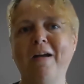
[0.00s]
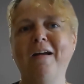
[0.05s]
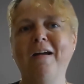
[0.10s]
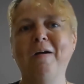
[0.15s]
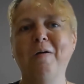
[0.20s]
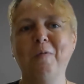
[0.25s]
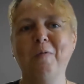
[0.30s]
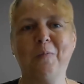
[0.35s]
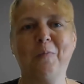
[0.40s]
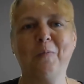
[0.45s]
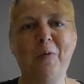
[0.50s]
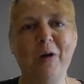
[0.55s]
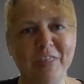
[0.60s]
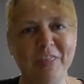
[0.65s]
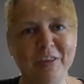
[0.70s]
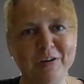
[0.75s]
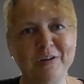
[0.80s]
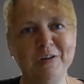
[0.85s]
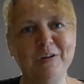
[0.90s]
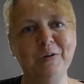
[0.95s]

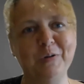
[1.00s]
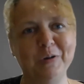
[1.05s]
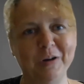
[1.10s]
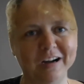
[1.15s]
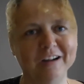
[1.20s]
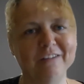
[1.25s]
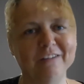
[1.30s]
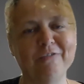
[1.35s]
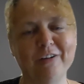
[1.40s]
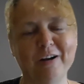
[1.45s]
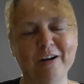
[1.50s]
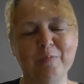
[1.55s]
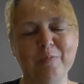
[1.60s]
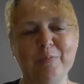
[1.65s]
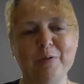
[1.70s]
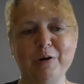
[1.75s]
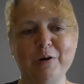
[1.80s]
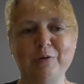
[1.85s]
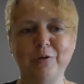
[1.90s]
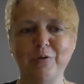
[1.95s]
whether you have
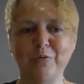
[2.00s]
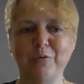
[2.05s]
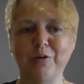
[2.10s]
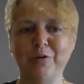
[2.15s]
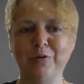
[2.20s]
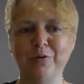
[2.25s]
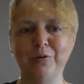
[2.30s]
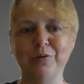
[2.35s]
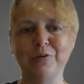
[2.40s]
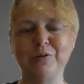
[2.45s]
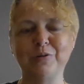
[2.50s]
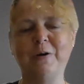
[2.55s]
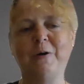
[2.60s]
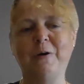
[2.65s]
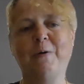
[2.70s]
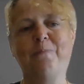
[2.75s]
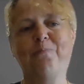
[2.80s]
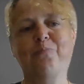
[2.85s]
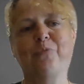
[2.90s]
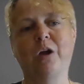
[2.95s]
fibromyalgia or not.
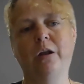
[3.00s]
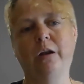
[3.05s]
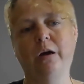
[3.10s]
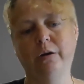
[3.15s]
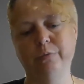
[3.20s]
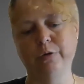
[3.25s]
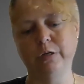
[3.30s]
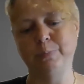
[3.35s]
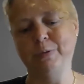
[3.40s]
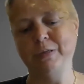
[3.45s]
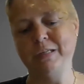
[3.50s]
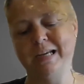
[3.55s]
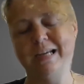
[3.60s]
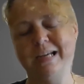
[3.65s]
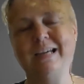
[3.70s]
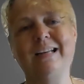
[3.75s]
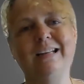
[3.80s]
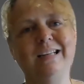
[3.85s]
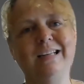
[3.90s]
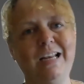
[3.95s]
And I was
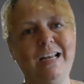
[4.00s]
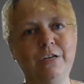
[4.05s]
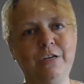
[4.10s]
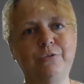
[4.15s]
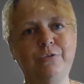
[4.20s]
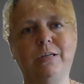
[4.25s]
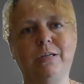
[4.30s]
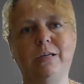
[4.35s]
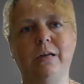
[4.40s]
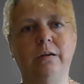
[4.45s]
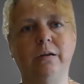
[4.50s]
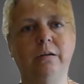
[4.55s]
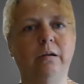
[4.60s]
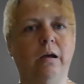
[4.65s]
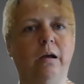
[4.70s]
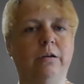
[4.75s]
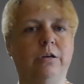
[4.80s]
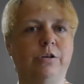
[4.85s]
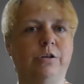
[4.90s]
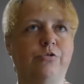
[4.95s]
particularly interested in
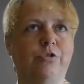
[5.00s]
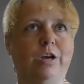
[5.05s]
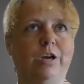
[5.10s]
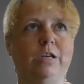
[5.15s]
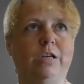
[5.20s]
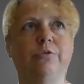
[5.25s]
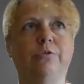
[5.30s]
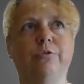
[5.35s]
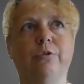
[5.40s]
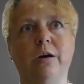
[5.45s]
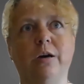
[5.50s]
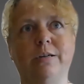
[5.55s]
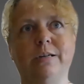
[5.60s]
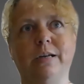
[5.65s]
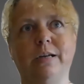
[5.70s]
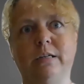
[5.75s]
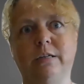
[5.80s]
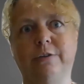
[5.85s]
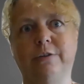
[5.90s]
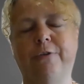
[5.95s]
trying to
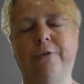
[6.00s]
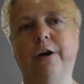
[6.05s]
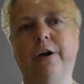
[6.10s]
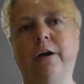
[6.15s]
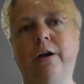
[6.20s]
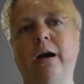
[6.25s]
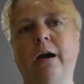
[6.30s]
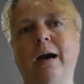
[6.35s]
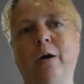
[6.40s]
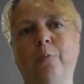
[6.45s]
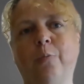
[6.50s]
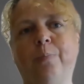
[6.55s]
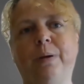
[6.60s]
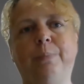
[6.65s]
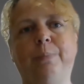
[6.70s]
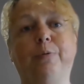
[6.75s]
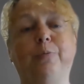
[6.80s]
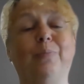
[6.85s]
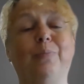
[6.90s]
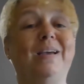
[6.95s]
identify how
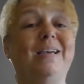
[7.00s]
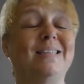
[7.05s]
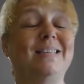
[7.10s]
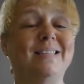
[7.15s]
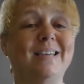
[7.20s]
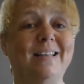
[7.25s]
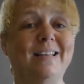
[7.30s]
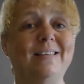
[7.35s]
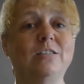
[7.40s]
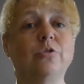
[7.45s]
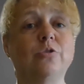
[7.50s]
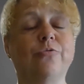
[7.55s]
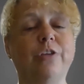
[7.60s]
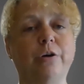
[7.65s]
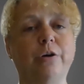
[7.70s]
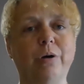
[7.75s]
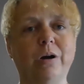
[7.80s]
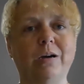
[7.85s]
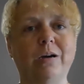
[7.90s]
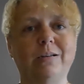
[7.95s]
people make sense of
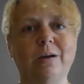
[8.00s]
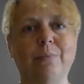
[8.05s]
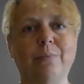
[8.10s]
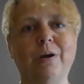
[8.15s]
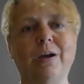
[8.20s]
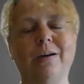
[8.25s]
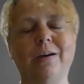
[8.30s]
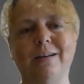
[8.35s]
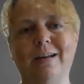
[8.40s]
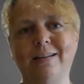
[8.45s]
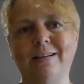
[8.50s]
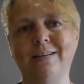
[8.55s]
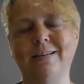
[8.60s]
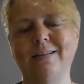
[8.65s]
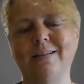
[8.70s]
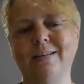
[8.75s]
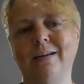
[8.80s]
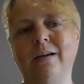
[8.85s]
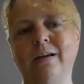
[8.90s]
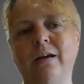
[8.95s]
their academic
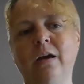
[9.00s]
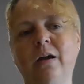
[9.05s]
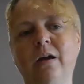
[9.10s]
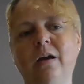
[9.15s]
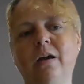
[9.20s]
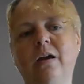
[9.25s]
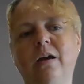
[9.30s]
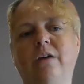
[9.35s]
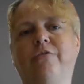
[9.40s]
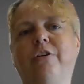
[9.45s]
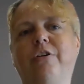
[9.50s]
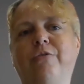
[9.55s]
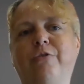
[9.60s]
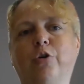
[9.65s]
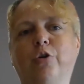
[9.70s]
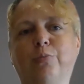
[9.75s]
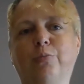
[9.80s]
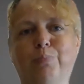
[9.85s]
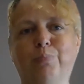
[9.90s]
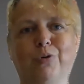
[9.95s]
identity, if they've
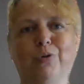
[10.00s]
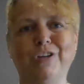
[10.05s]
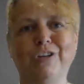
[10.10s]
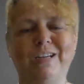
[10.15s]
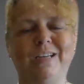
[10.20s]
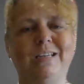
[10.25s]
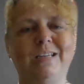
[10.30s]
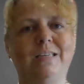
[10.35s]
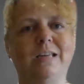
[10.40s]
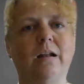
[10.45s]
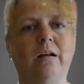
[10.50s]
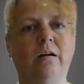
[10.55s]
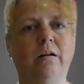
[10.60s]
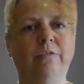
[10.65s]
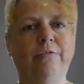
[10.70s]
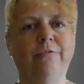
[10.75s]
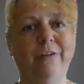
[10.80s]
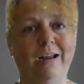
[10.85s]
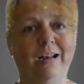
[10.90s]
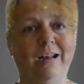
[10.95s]
got bodies that are
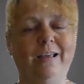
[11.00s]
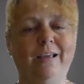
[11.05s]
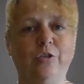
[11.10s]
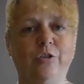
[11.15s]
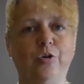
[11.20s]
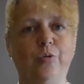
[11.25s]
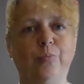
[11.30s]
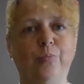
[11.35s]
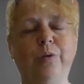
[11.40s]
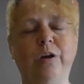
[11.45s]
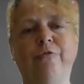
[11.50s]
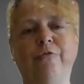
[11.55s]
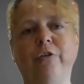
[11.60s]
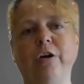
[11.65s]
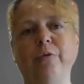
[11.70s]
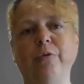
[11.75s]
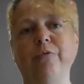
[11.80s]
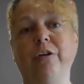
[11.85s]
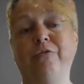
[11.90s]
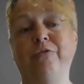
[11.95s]
failing them, if
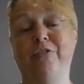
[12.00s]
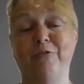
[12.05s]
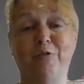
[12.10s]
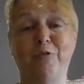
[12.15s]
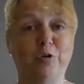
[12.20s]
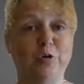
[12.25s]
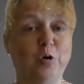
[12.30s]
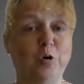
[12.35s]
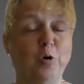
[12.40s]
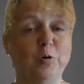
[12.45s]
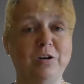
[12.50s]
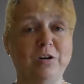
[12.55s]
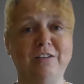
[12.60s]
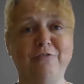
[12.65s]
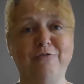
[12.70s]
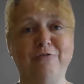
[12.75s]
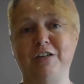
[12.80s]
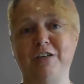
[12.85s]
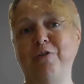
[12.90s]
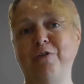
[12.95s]
they've got cognitive
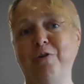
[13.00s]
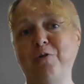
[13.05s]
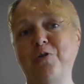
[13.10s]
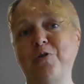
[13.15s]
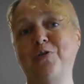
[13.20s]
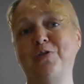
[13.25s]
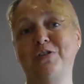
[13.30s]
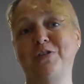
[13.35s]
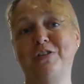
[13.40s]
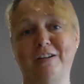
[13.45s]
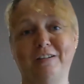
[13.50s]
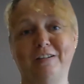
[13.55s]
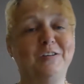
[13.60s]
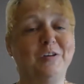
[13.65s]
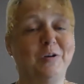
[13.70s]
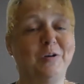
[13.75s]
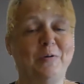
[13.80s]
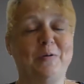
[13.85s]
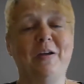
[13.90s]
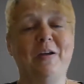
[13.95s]
dysfunctions,
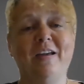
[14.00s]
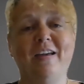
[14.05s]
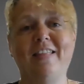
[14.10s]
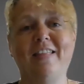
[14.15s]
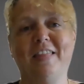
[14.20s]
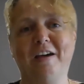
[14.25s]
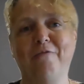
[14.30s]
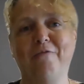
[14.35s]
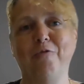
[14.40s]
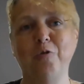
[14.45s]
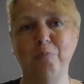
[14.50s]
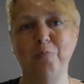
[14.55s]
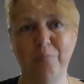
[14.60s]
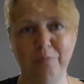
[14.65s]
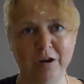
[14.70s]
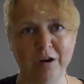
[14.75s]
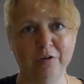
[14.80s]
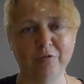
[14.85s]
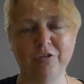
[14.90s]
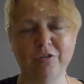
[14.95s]
so therefore,
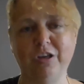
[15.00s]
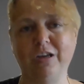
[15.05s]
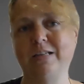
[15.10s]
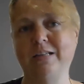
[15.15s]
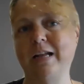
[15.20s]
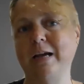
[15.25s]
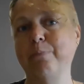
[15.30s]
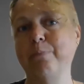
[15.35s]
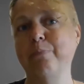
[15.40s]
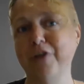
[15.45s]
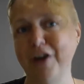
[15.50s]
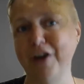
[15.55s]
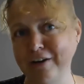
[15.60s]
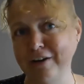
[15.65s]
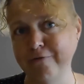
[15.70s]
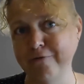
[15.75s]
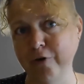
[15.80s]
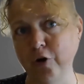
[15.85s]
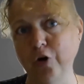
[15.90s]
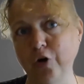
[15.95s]
things like brain
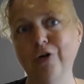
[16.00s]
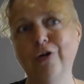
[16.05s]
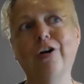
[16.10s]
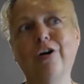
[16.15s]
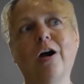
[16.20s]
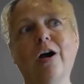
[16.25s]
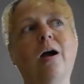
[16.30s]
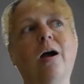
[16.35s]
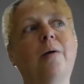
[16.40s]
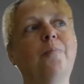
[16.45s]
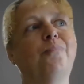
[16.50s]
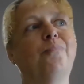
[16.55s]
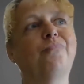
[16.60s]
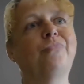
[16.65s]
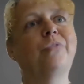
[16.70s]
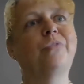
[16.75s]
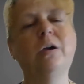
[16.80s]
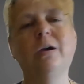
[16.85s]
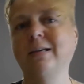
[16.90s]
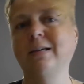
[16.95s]
fog,
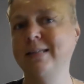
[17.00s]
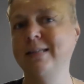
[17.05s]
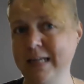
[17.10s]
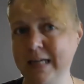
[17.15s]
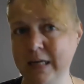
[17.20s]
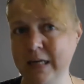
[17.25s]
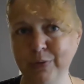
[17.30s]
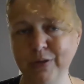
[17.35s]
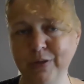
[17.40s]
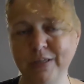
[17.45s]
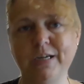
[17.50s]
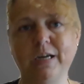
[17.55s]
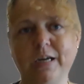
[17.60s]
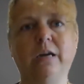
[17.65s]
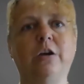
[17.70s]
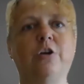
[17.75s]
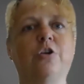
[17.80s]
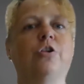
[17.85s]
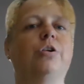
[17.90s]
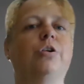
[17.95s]
sequencing
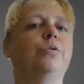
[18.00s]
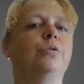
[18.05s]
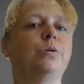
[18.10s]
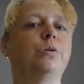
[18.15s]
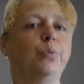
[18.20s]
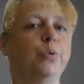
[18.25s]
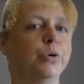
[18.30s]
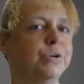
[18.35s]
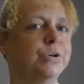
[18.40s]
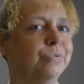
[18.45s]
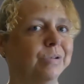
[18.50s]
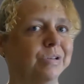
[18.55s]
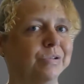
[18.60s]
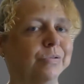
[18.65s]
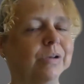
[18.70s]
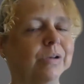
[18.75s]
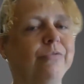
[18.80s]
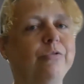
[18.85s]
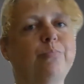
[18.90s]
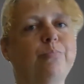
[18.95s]
issues, word
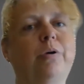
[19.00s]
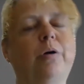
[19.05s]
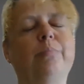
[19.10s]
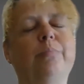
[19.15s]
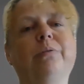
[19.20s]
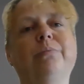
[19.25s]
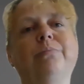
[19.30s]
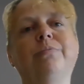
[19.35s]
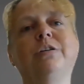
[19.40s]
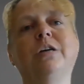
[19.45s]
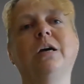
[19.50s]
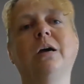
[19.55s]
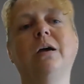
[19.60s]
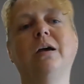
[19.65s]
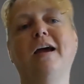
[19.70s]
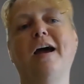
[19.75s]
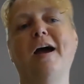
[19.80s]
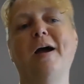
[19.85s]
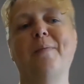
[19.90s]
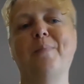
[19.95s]
retrieval problems.
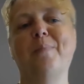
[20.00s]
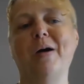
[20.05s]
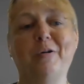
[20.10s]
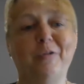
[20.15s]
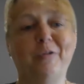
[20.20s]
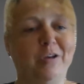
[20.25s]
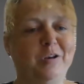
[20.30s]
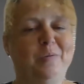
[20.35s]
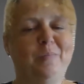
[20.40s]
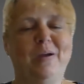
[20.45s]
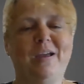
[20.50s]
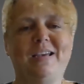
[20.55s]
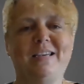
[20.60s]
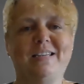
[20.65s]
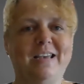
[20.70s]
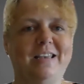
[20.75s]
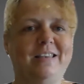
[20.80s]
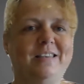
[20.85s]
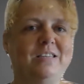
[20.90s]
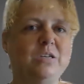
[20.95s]
How can you make
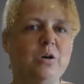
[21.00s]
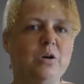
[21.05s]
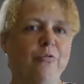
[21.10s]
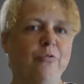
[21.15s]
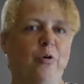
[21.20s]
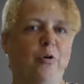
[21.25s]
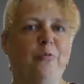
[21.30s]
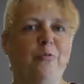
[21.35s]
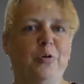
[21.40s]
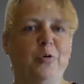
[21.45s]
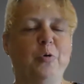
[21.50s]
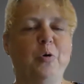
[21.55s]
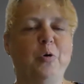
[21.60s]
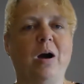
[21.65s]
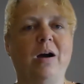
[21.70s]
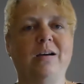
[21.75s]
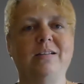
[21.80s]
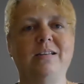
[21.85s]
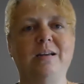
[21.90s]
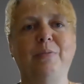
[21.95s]
sense of your
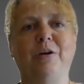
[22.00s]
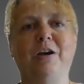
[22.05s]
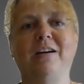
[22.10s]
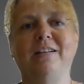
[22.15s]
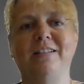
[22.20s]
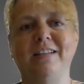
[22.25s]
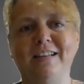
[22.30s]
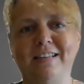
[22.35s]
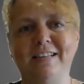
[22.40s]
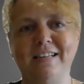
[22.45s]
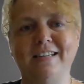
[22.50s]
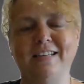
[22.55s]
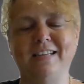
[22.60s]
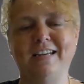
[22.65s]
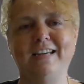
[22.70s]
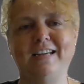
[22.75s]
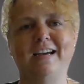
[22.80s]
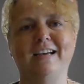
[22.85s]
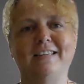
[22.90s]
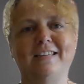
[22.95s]
academic
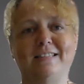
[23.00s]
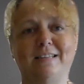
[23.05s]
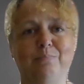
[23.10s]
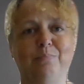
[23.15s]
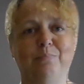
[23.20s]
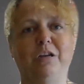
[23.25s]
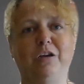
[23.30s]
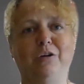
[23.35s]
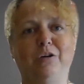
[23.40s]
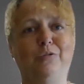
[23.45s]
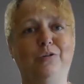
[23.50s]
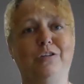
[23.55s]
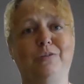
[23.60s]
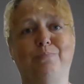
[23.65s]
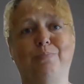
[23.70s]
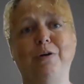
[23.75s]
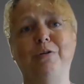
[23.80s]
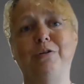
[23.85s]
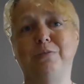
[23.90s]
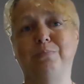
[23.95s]
identity as somebody who's
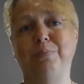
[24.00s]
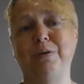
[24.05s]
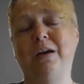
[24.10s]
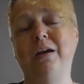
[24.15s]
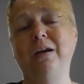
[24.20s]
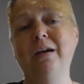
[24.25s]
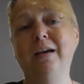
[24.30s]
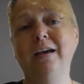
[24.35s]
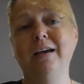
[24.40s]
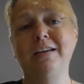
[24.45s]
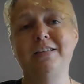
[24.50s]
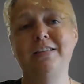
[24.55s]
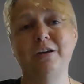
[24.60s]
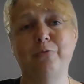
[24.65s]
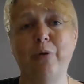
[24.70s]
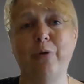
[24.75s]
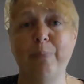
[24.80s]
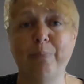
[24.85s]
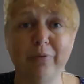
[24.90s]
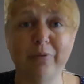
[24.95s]
supposed to be
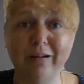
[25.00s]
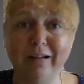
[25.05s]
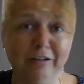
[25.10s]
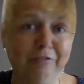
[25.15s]
cerebrally